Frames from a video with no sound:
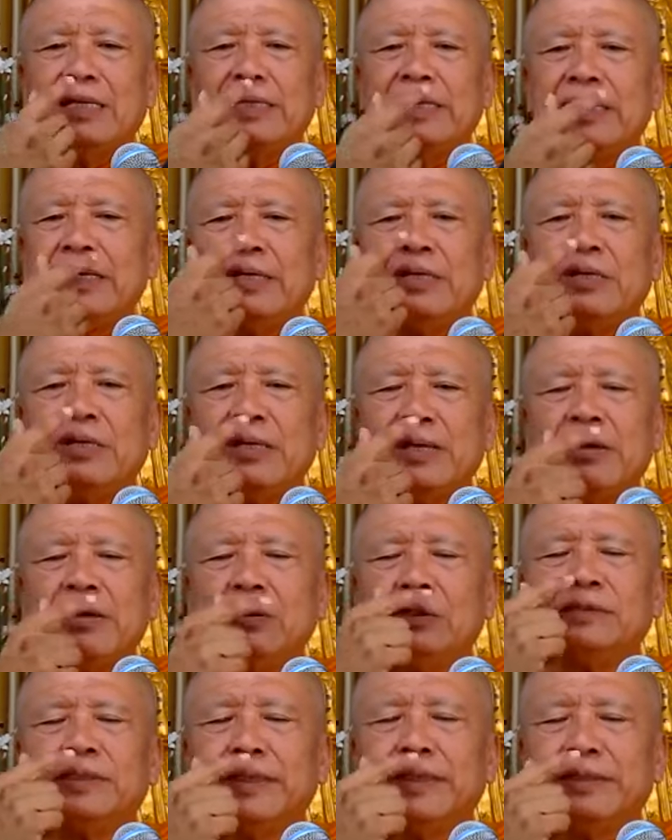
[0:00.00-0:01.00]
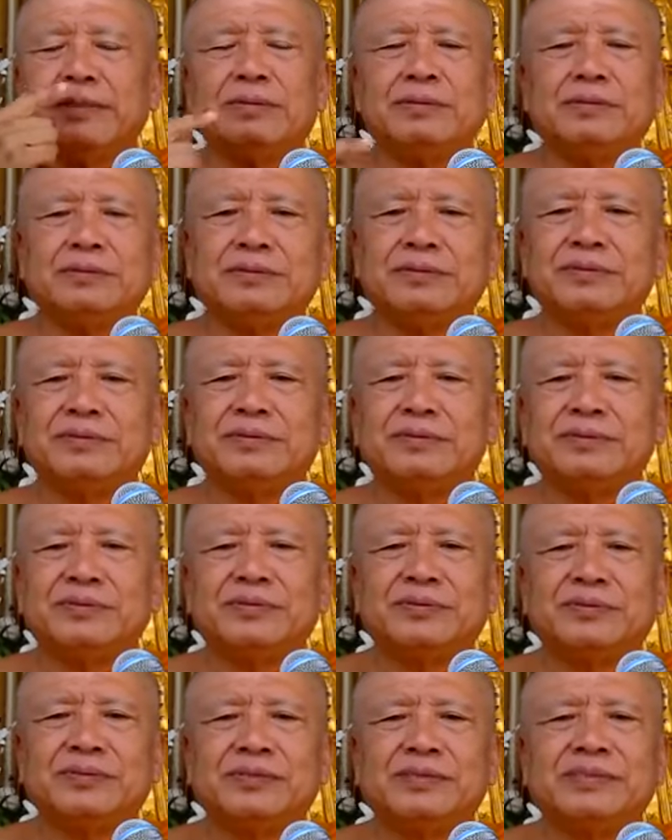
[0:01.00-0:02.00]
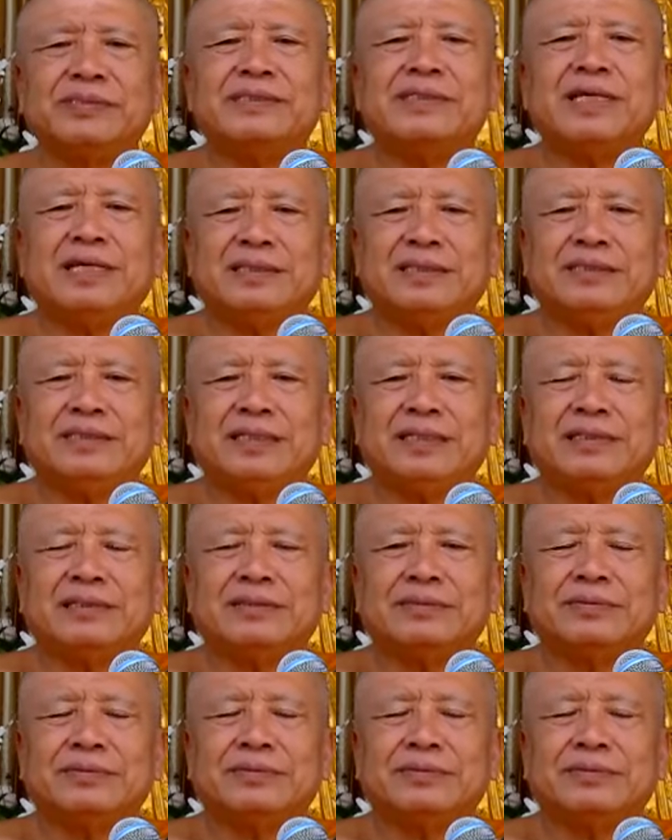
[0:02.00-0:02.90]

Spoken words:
in the nostril. Sensing.